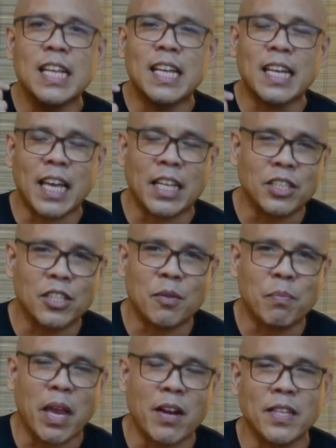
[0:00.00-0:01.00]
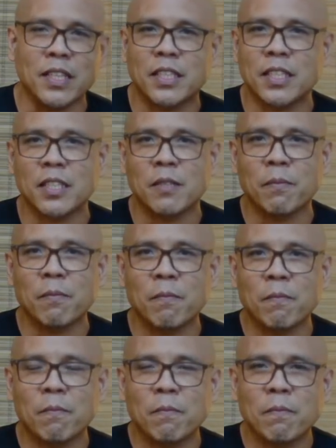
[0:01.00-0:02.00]
against their parents.
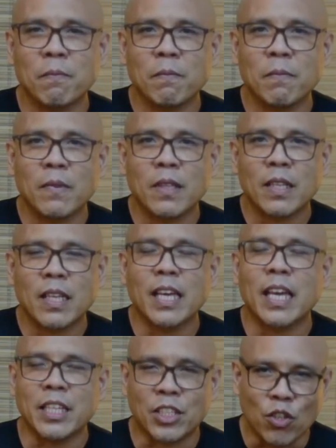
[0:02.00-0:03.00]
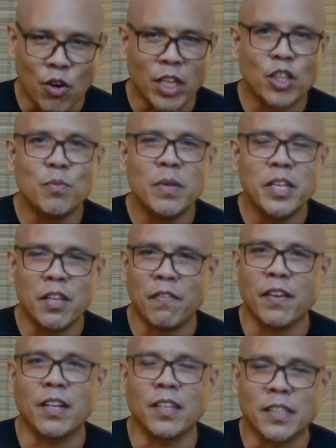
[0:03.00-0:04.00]
It's going to be
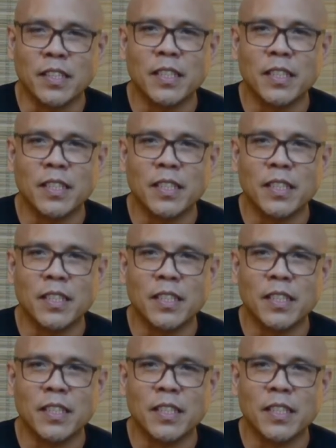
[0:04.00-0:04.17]
difficult.